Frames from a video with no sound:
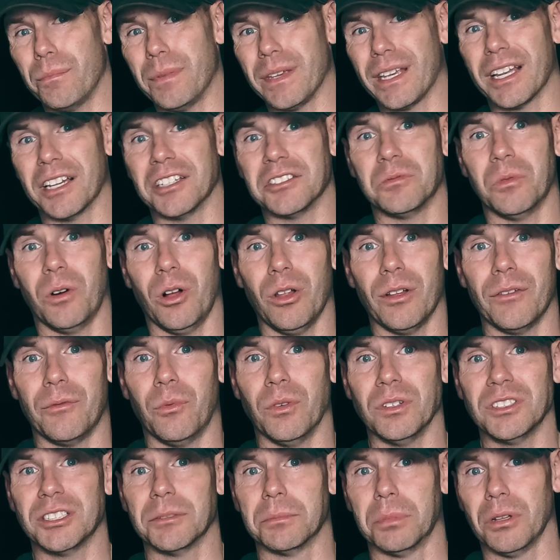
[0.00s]
because, well, if
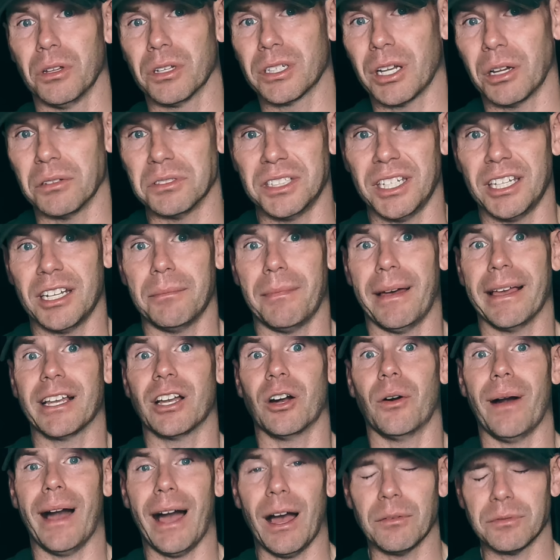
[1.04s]
once a bullet goes in, it might
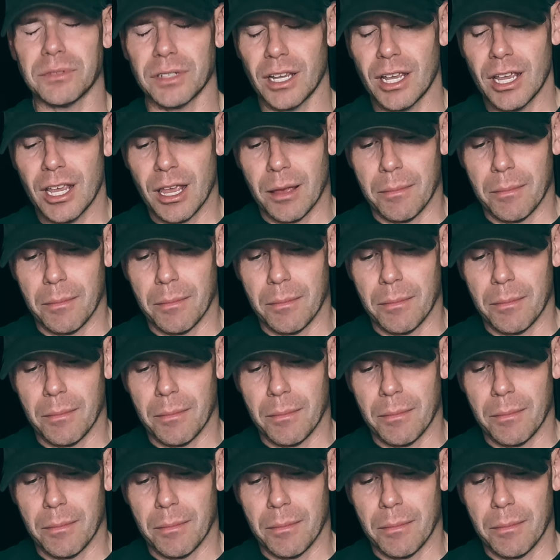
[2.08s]
go out.